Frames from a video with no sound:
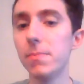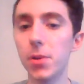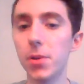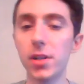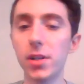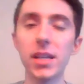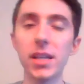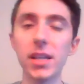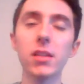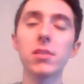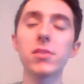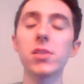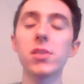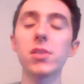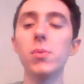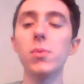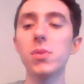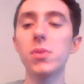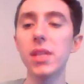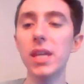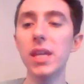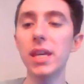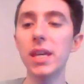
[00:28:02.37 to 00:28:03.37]
particular. So it
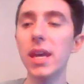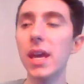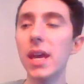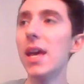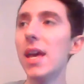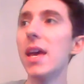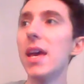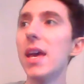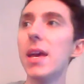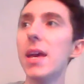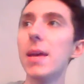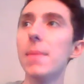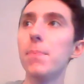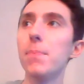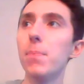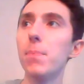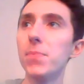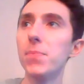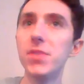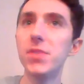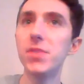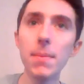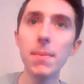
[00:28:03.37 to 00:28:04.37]
was like
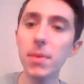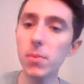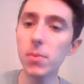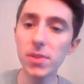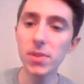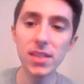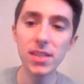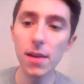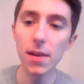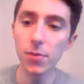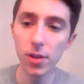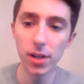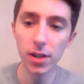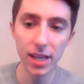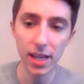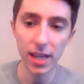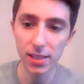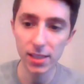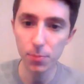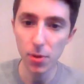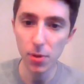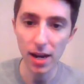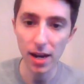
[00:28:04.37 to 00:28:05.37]
Debbie was never
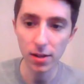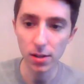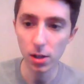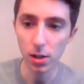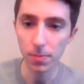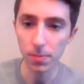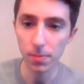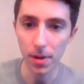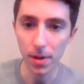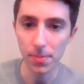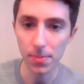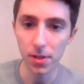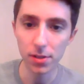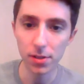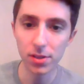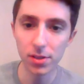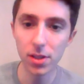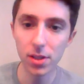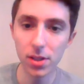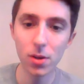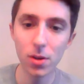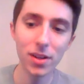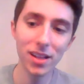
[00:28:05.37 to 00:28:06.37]
against Brad Culpepper.
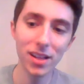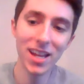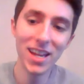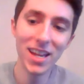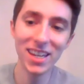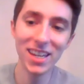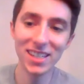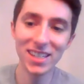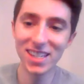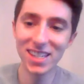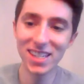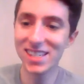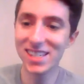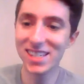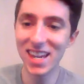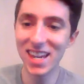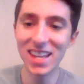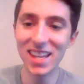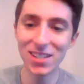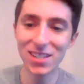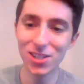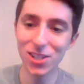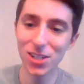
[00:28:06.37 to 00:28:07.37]
So like to
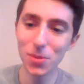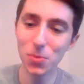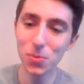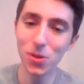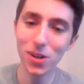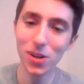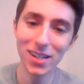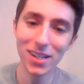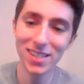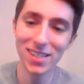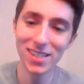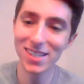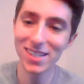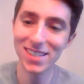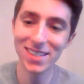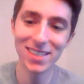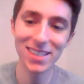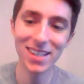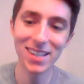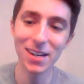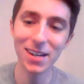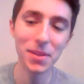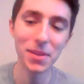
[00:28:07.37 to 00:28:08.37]
say that she was,
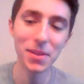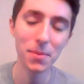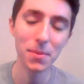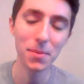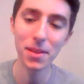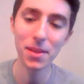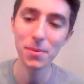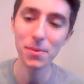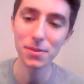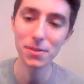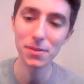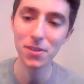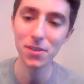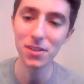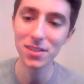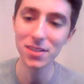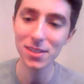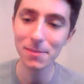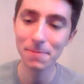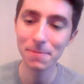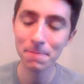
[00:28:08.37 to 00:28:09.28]
no, that was false.